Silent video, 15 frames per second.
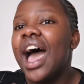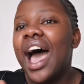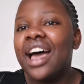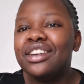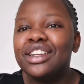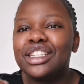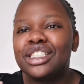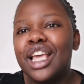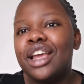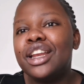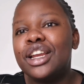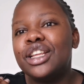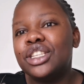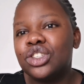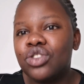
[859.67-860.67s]
understand
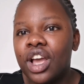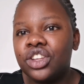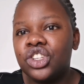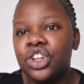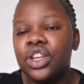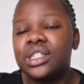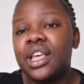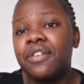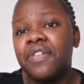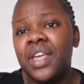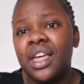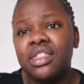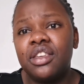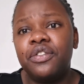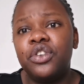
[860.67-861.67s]
an instruction. Because I
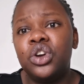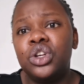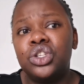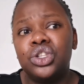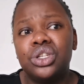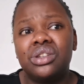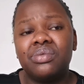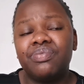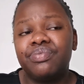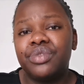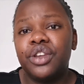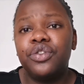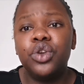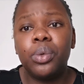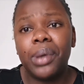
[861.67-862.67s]
figured the first
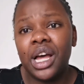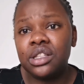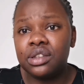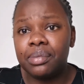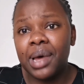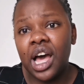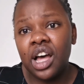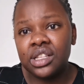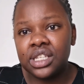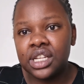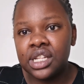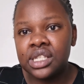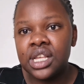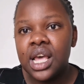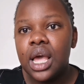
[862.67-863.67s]
few months of my
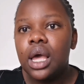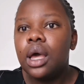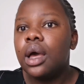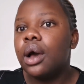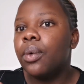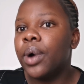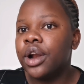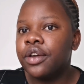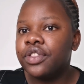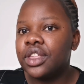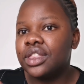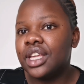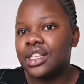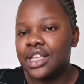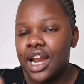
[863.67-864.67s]
articles, one of
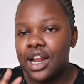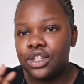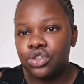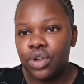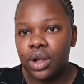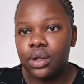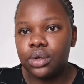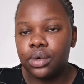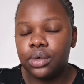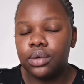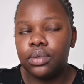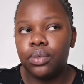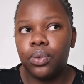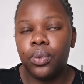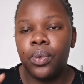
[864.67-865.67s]
the things that I struggled with
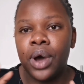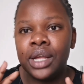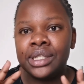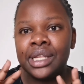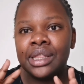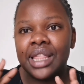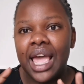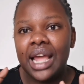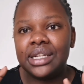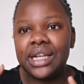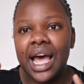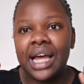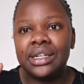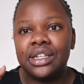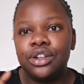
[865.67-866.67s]
wasn't
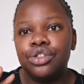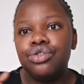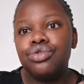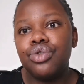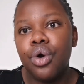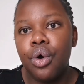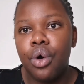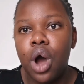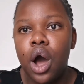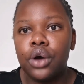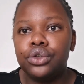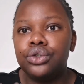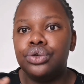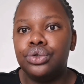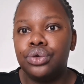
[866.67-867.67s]
that I didn't know
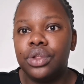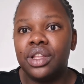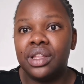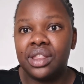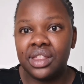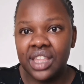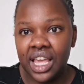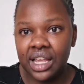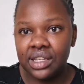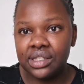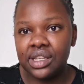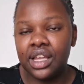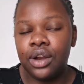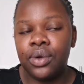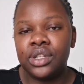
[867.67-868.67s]
how to do the
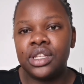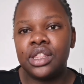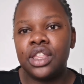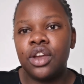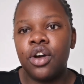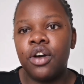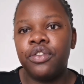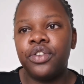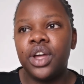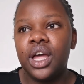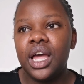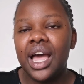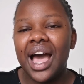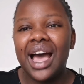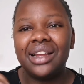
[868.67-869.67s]
things. It was a thing of
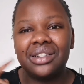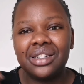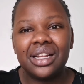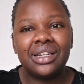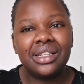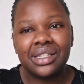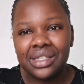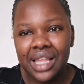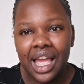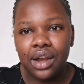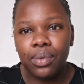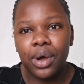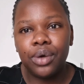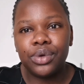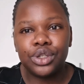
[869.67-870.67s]
I didn't
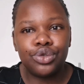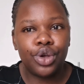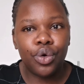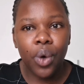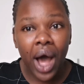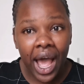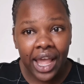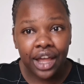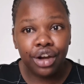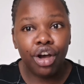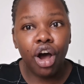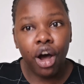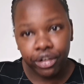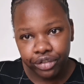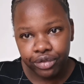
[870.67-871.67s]
understand what was required
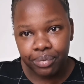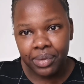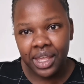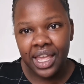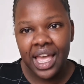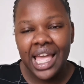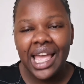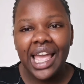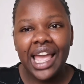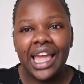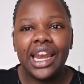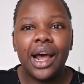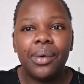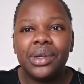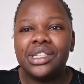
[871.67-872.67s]
of me,
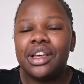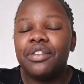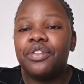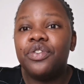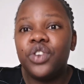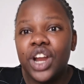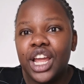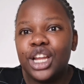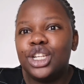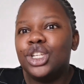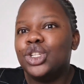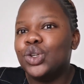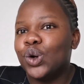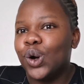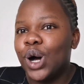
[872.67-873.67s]
and I was
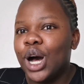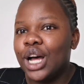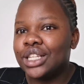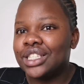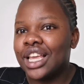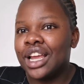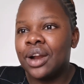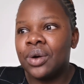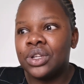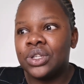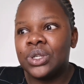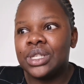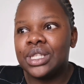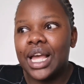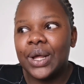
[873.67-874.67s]
afraid to ask, and I
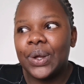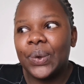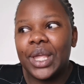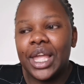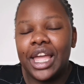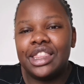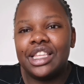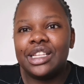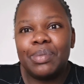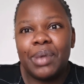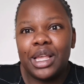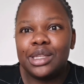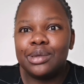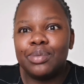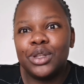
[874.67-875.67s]
was just like, okay, this
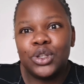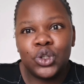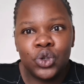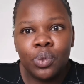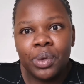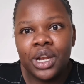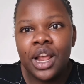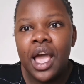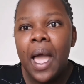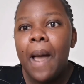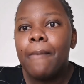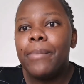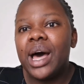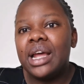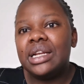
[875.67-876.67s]
makes me stupid.
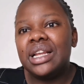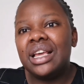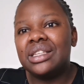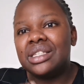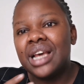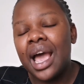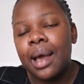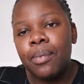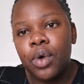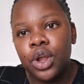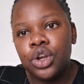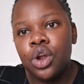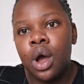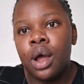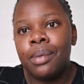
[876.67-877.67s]
But as time
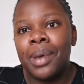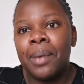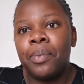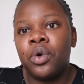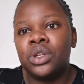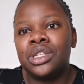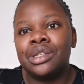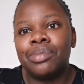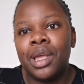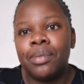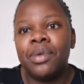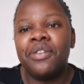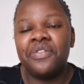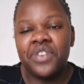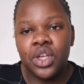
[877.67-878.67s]
went on, my bosses made
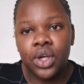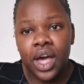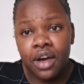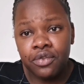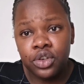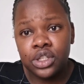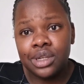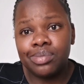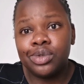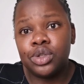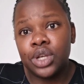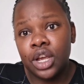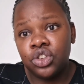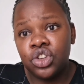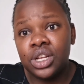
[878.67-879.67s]
me feel comfortable
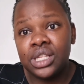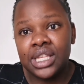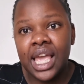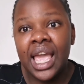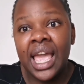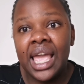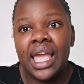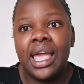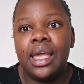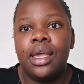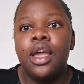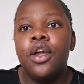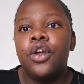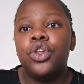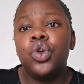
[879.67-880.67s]
to actually say,
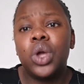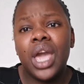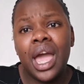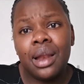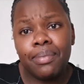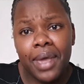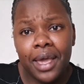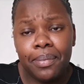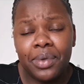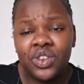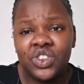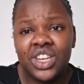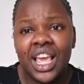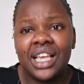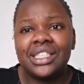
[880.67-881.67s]
hey, you can make
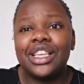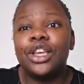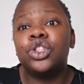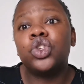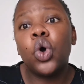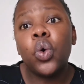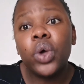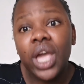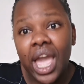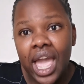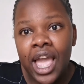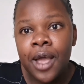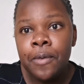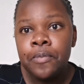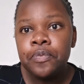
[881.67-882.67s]
mistakes, it's
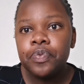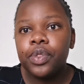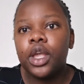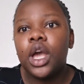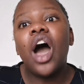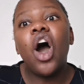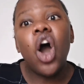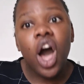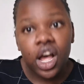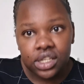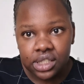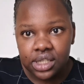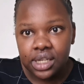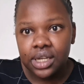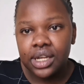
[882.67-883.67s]
okay,
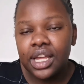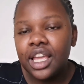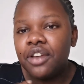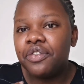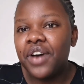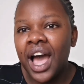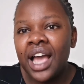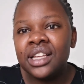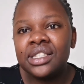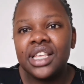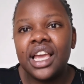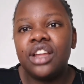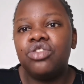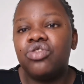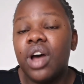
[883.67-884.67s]
ask. If I
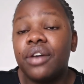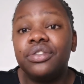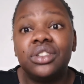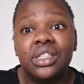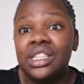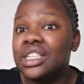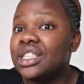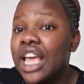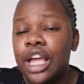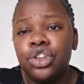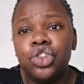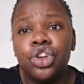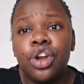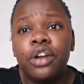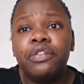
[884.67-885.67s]
say draft this
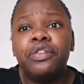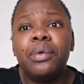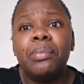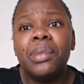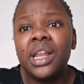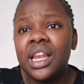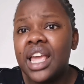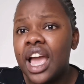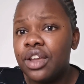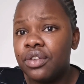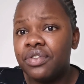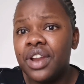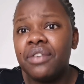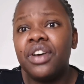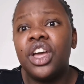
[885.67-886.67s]
and you're not familiar,
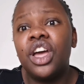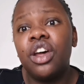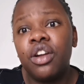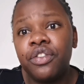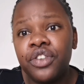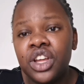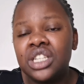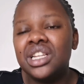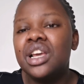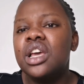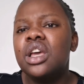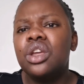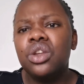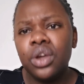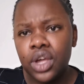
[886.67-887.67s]
you've never heard of it,
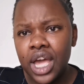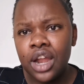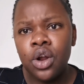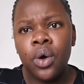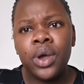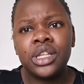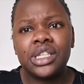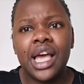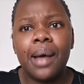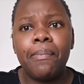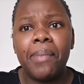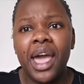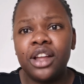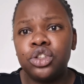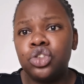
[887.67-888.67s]
you can always
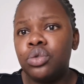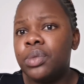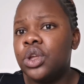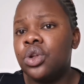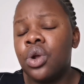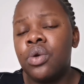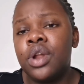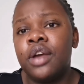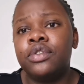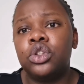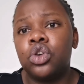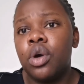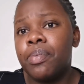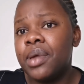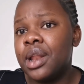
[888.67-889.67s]
come back to me. You don't have
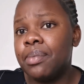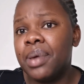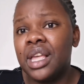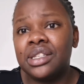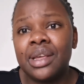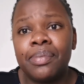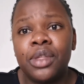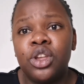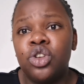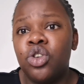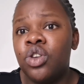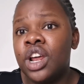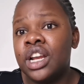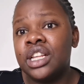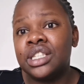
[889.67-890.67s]
to copy and paste something you
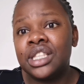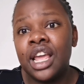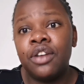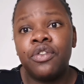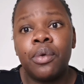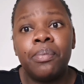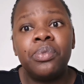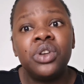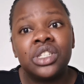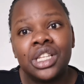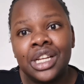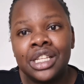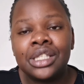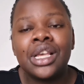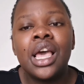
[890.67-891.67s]
don't understand from
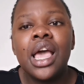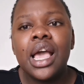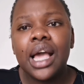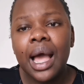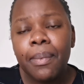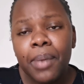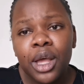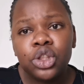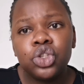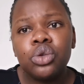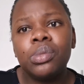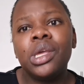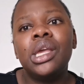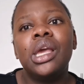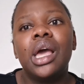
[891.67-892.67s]
precedents. Come back to
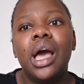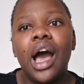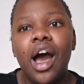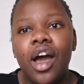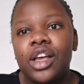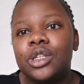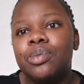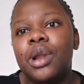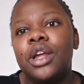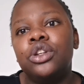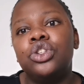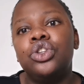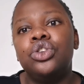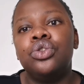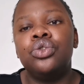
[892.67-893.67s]
me, I'll
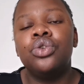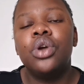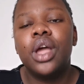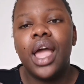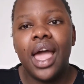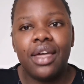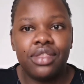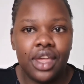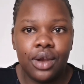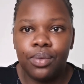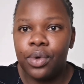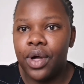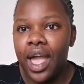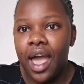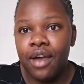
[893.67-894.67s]
explain to you, and then
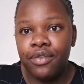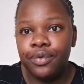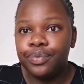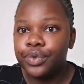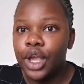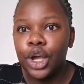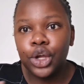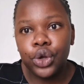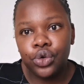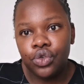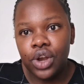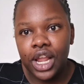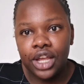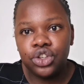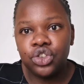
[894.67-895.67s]
we'll have a good
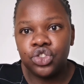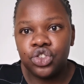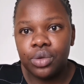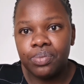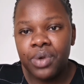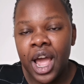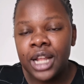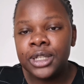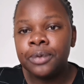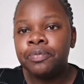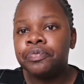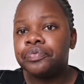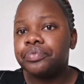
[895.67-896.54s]
relationship, right?